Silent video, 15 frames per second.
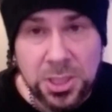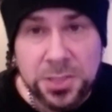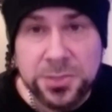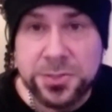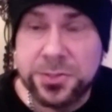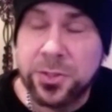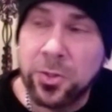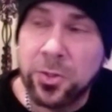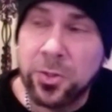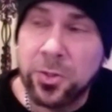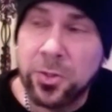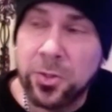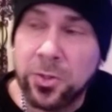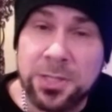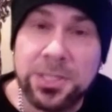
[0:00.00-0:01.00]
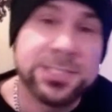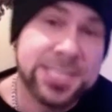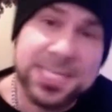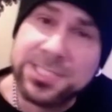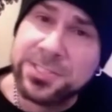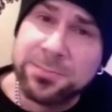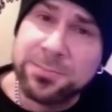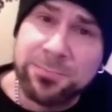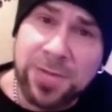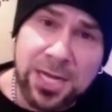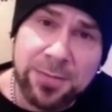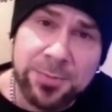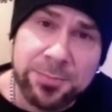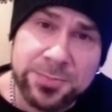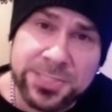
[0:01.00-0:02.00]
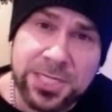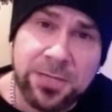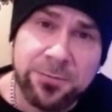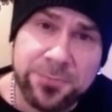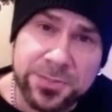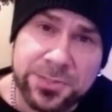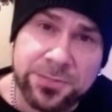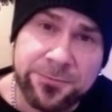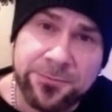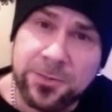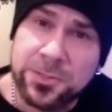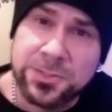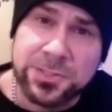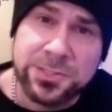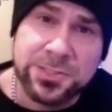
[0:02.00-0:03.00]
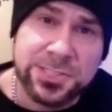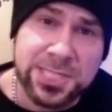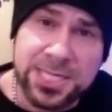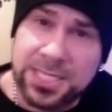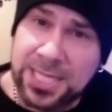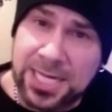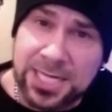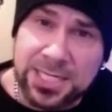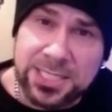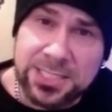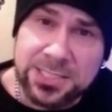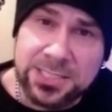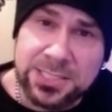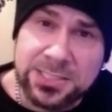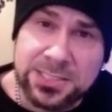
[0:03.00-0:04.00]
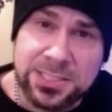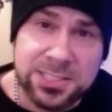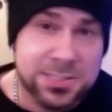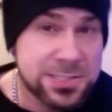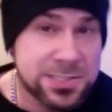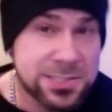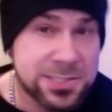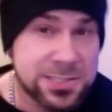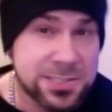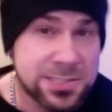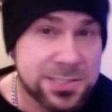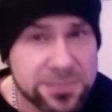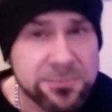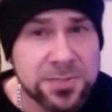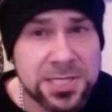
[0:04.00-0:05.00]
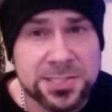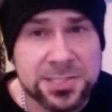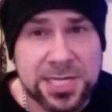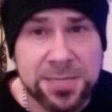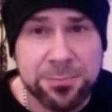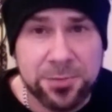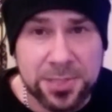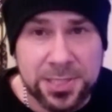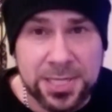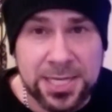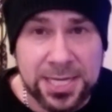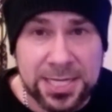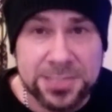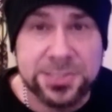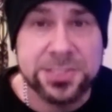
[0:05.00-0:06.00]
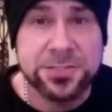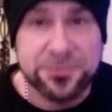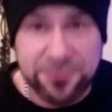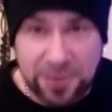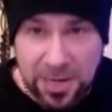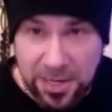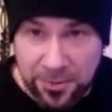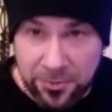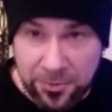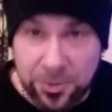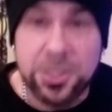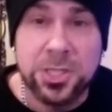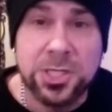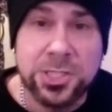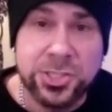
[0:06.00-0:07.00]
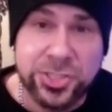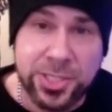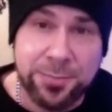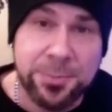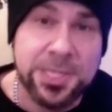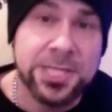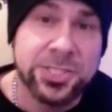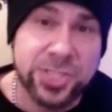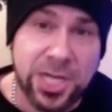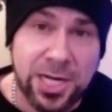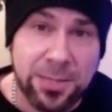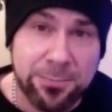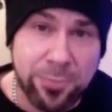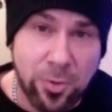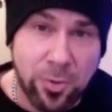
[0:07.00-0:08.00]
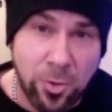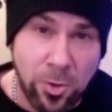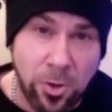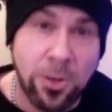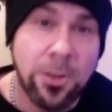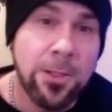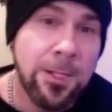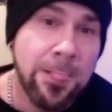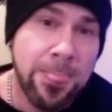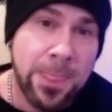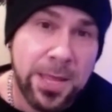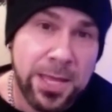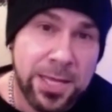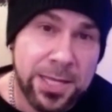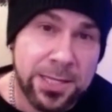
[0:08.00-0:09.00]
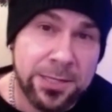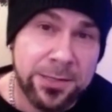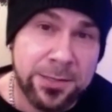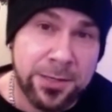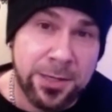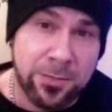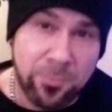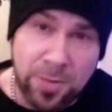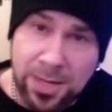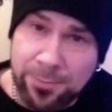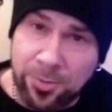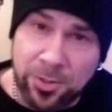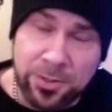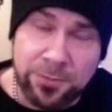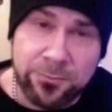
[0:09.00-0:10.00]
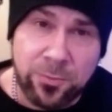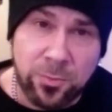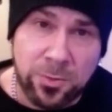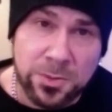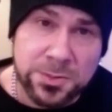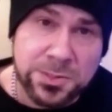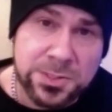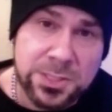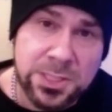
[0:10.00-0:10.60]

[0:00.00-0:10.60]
So Jason Bonham himself is the first to say that. He says he thinks of Led Zeppelin as his father, Jimmy, John, Paul, and Robert, of course.